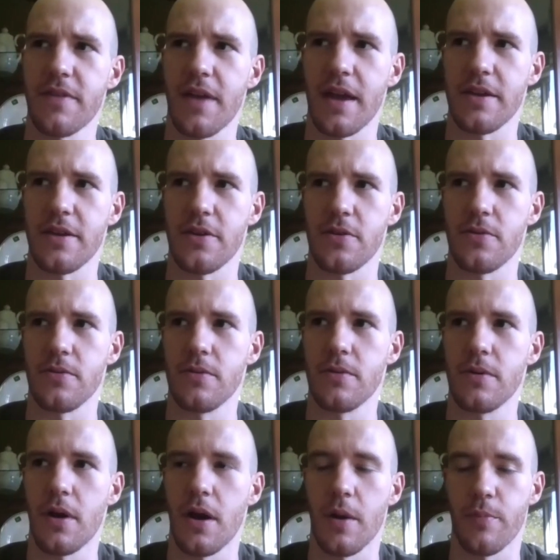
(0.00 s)
that
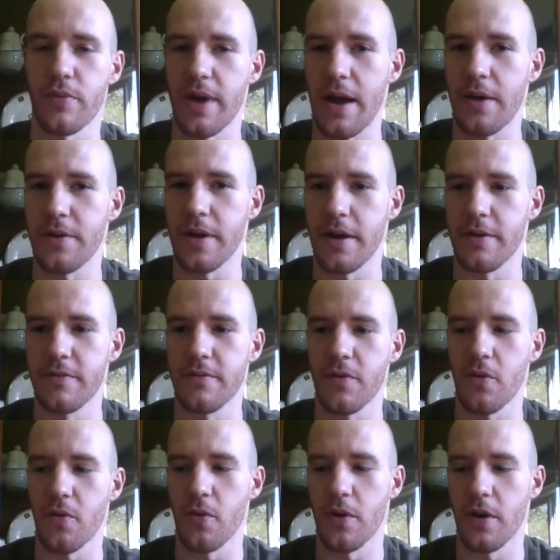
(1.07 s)
you are proud of,
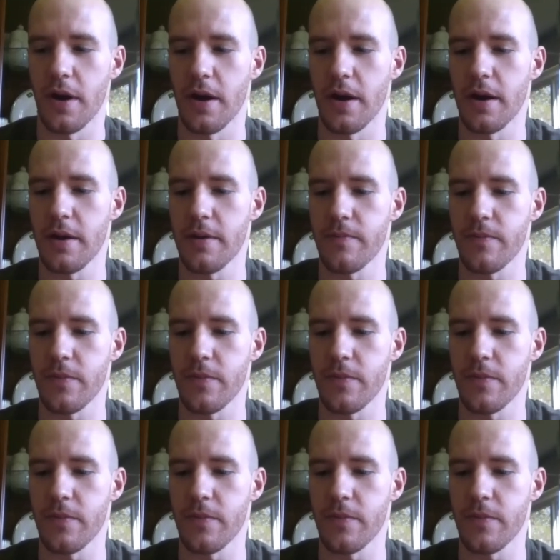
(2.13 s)
or,